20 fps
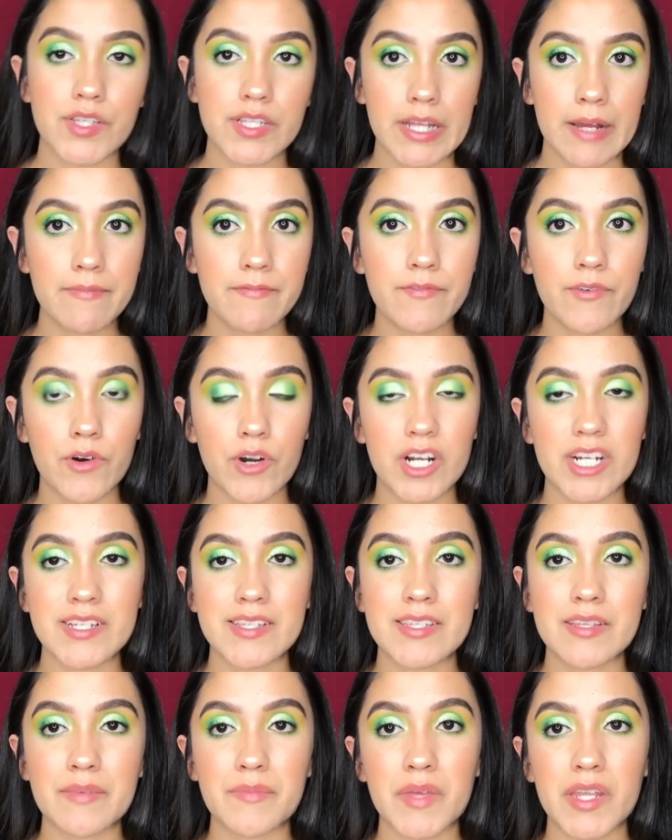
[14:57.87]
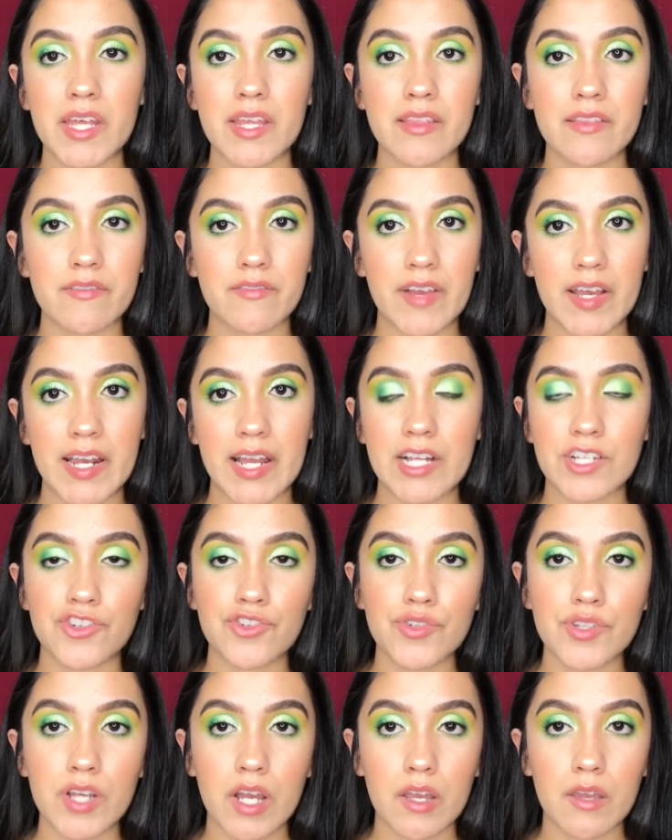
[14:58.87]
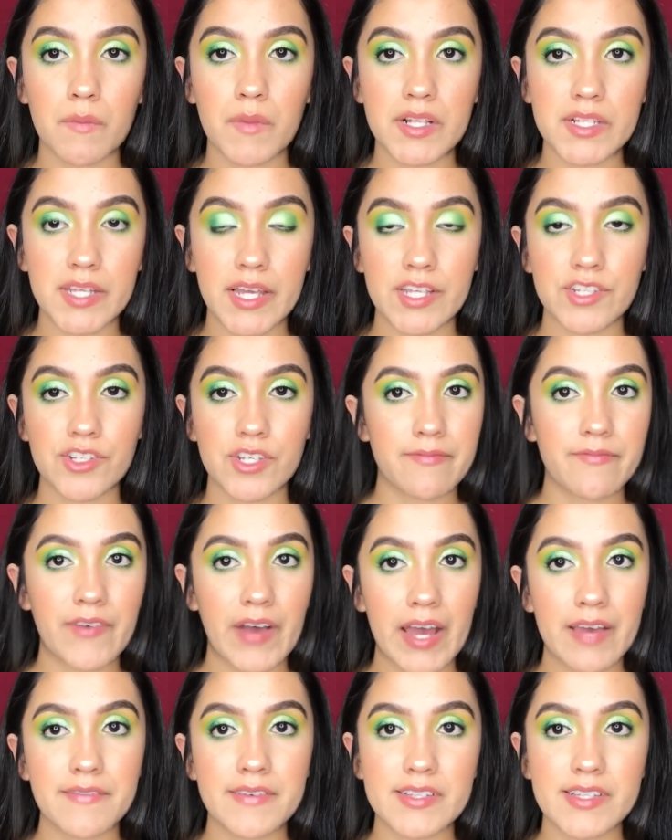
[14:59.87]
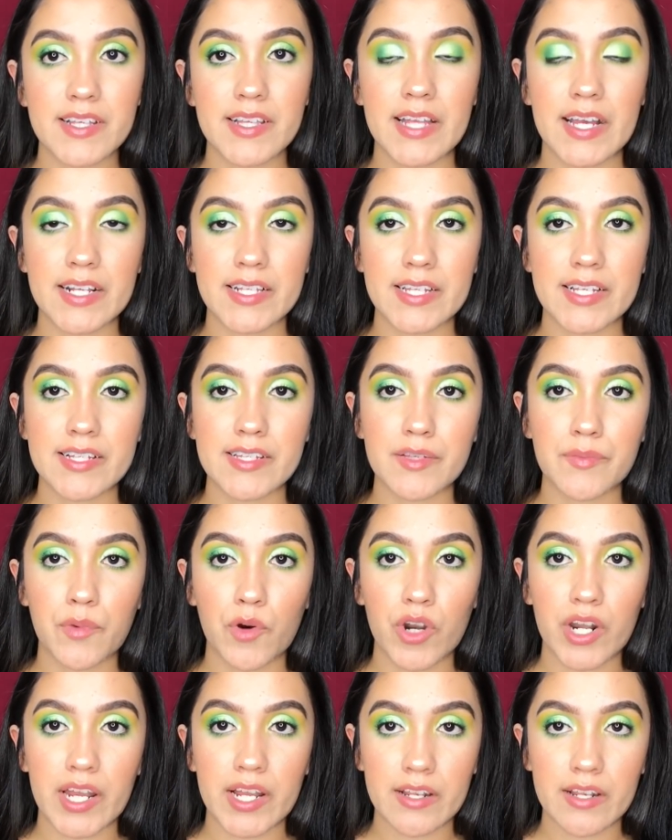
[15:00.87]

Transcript: Step 4 is submitting the financial documentation. 5 is collecting supporting